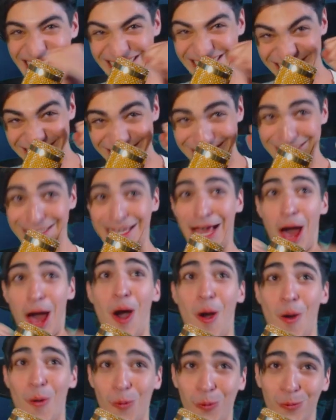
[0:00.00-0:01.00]
let's
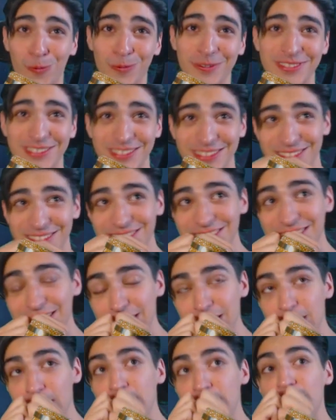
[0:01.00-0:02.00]
go!
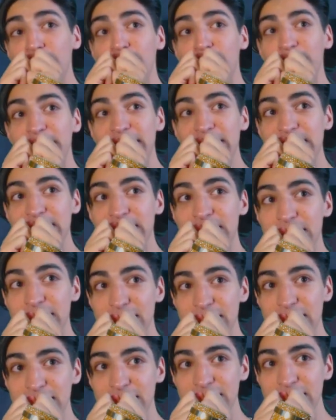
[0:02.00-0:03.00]
Oh my
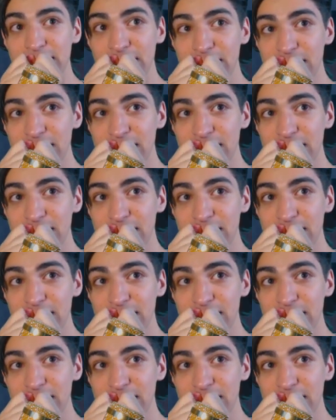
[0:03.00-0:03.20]
god.